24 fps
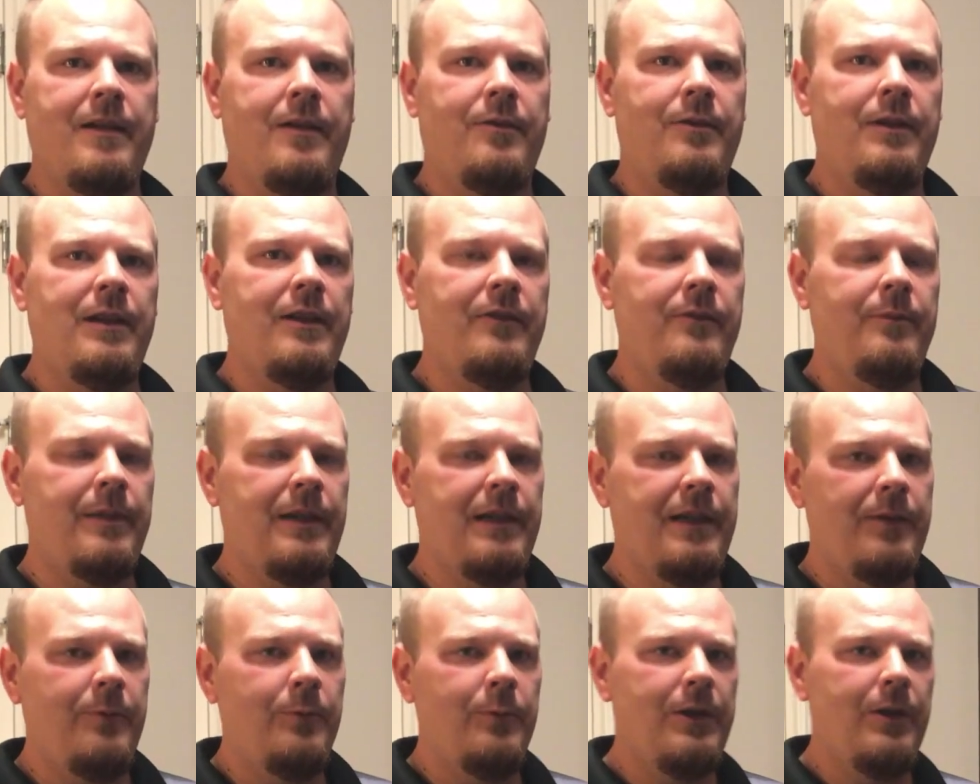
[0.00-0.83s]
All right,
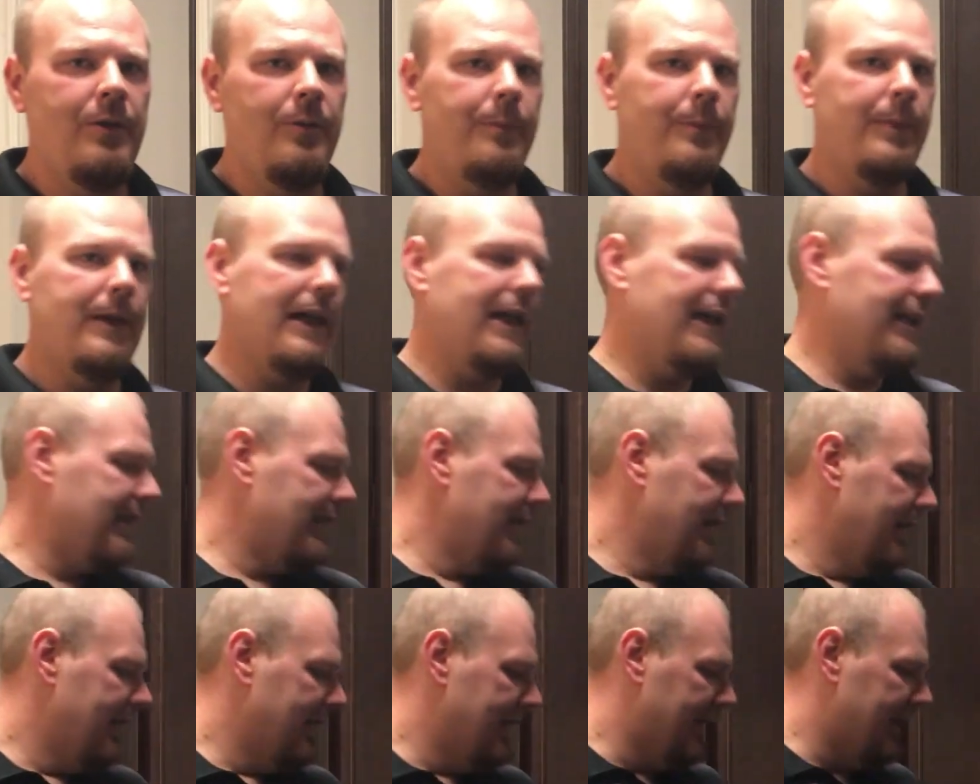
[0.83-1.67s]
everybody, and we are back.
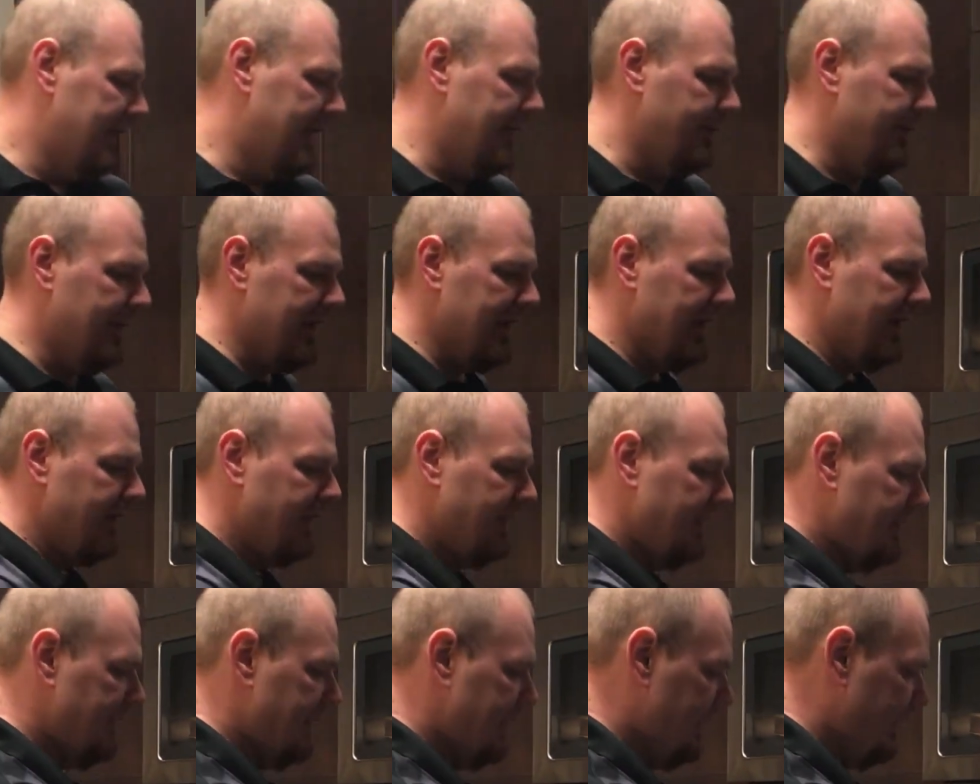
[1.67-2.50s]
My
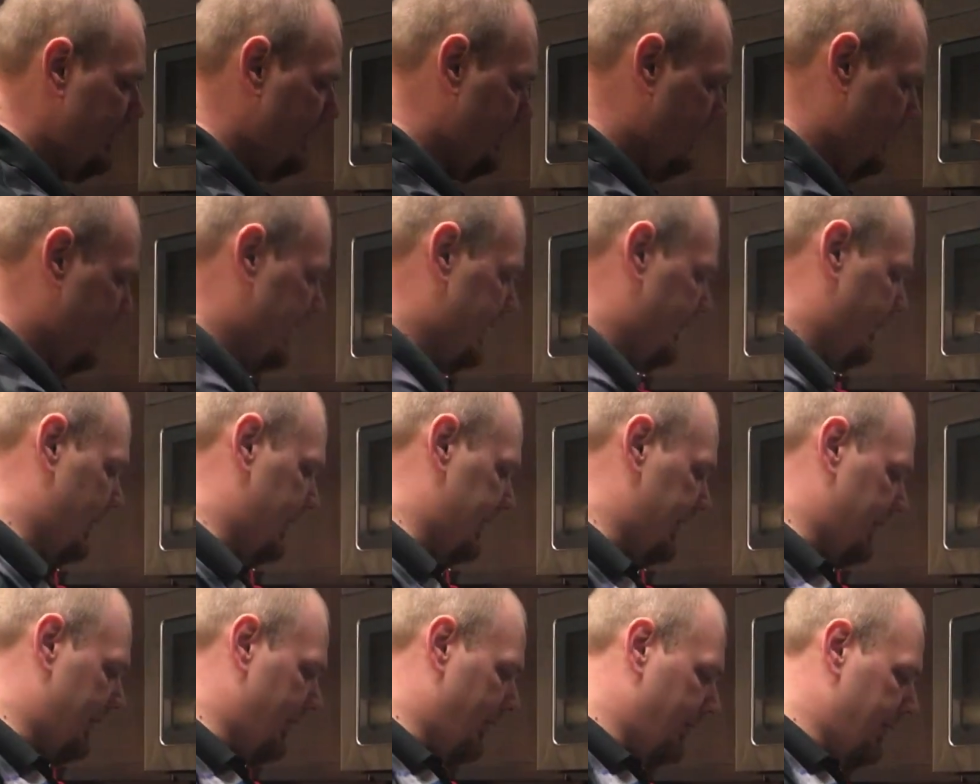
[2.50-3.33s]
onions here have
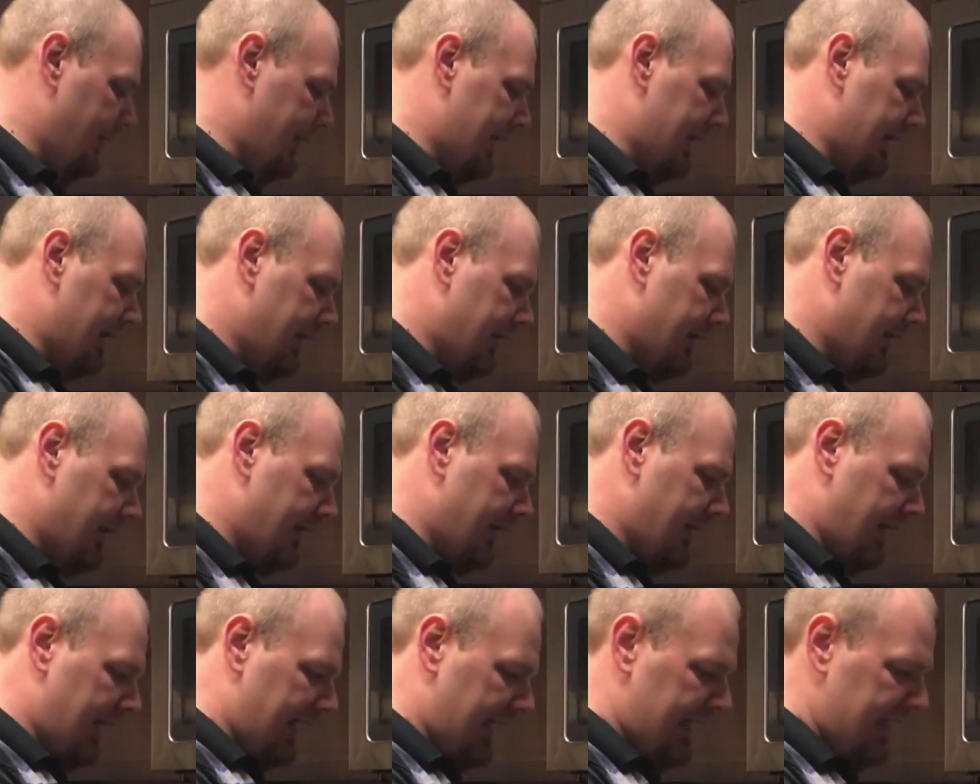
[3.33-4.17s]
been going,
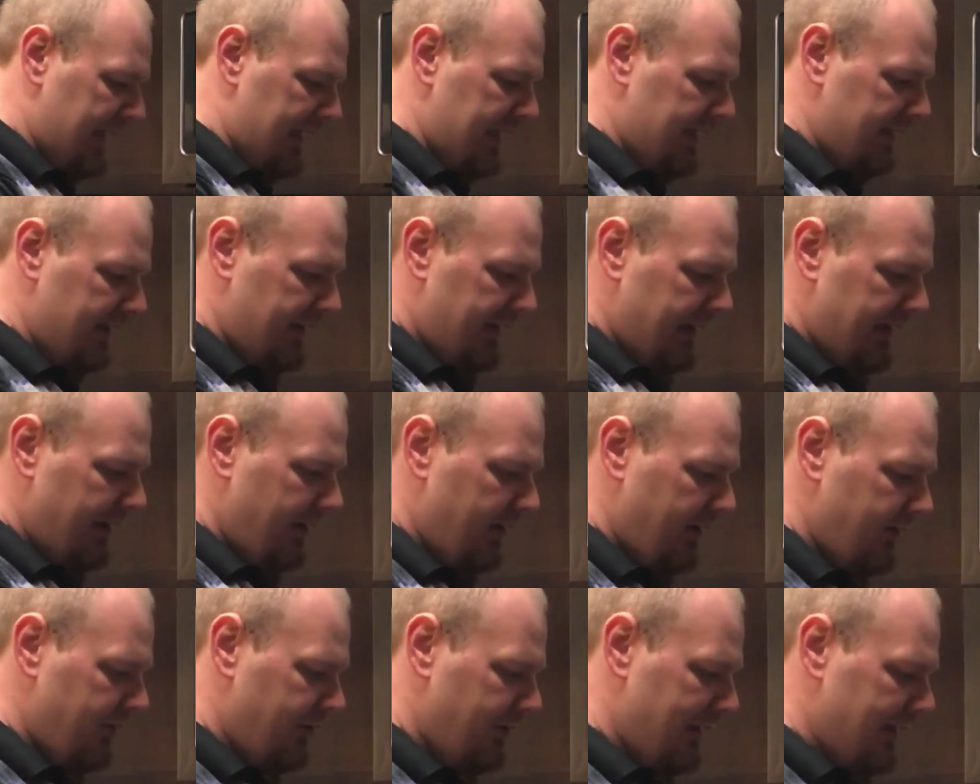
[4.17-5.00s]
and they
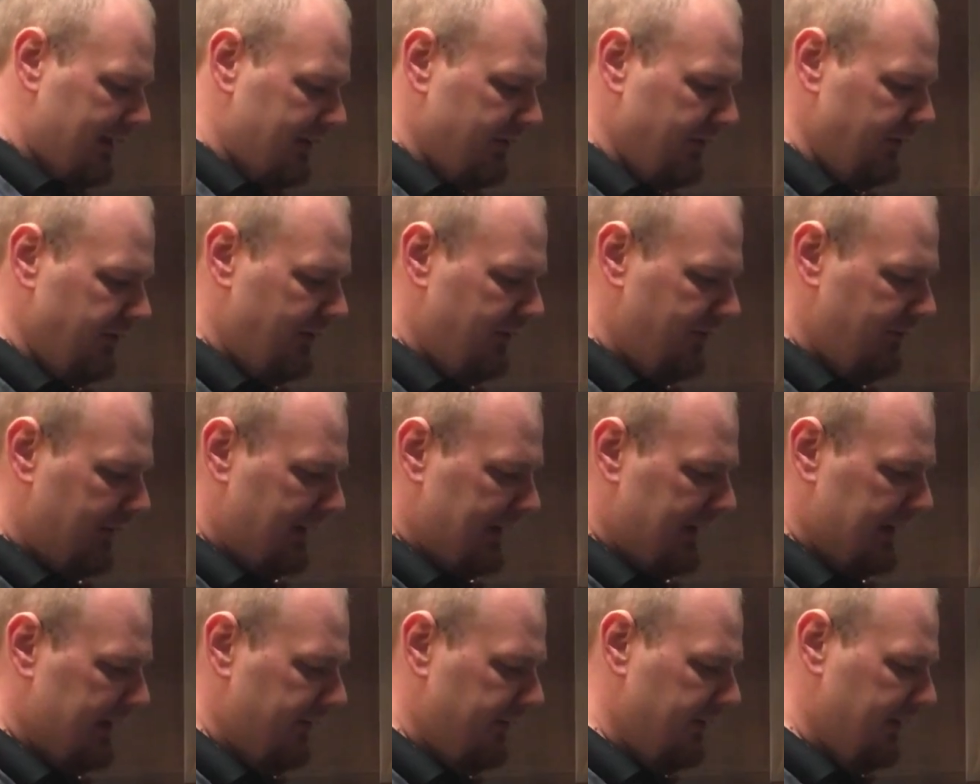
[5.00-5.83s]
are translucent
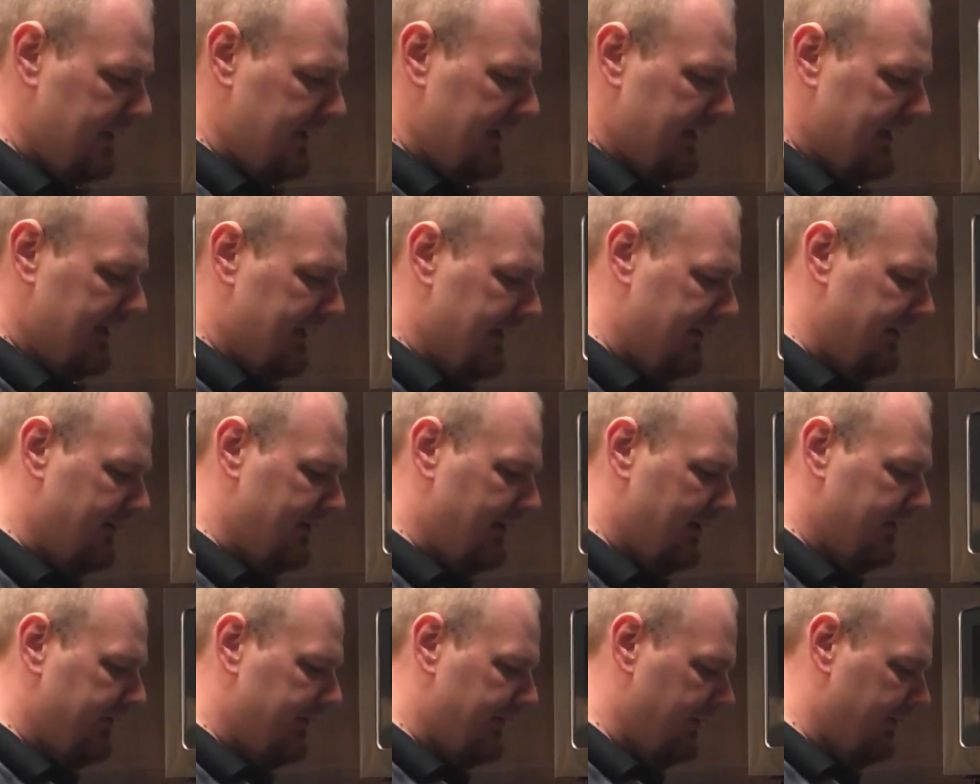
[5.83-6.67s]
right now. They're getting kind of
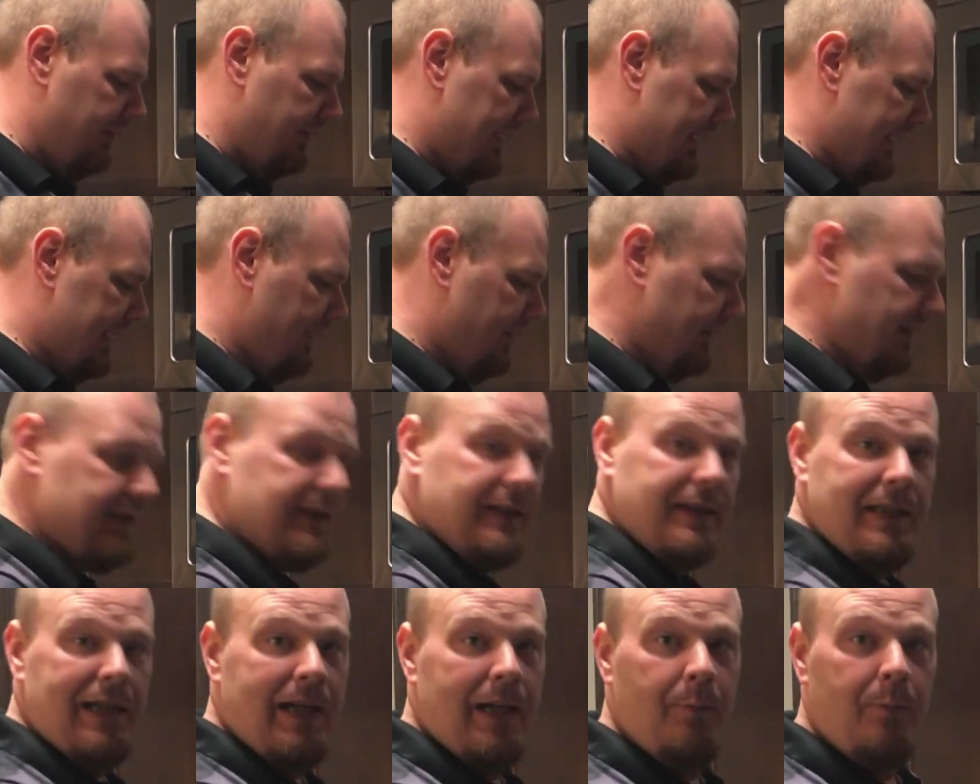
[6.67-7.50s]
soft, so now is
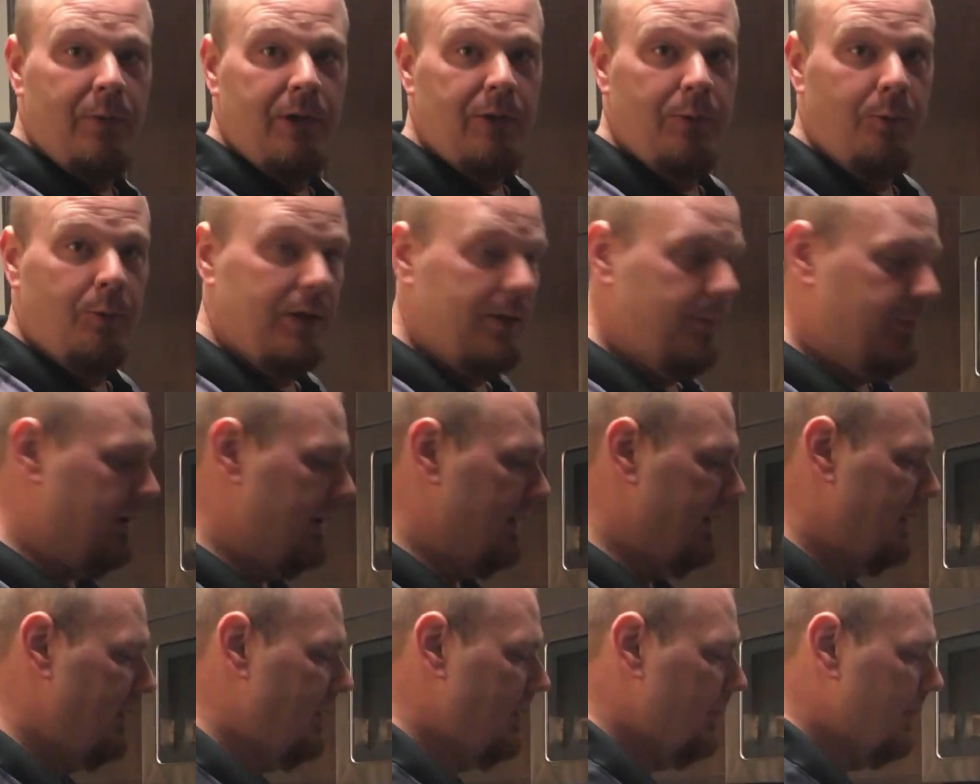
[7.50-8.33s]
the time when you want to put
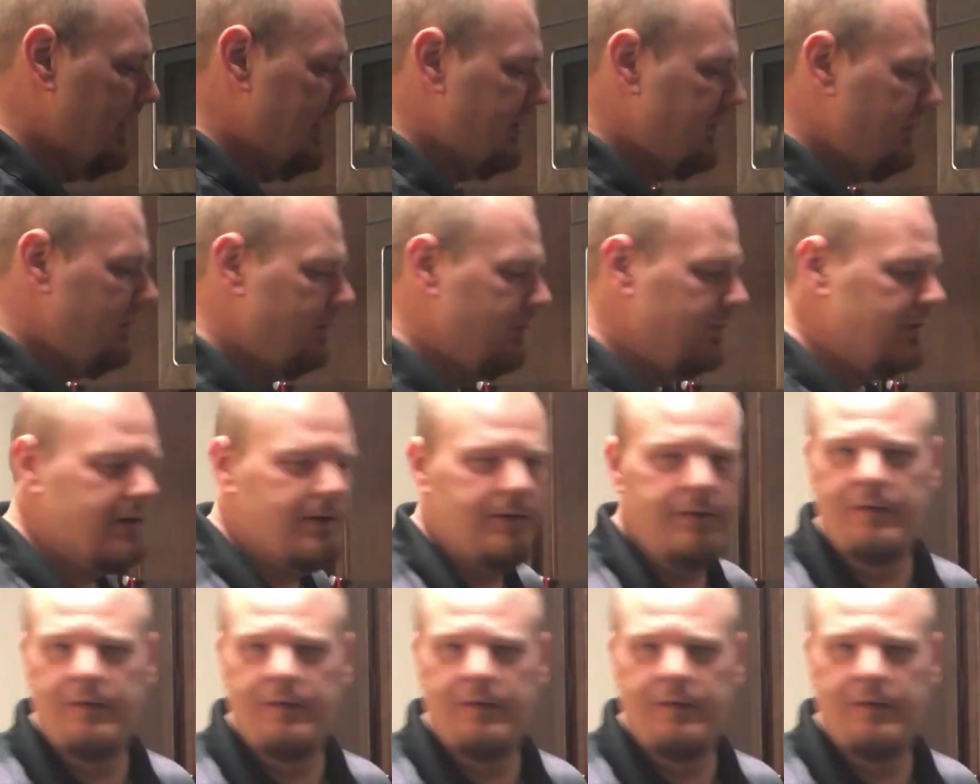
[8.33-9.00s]
in your mushrooms.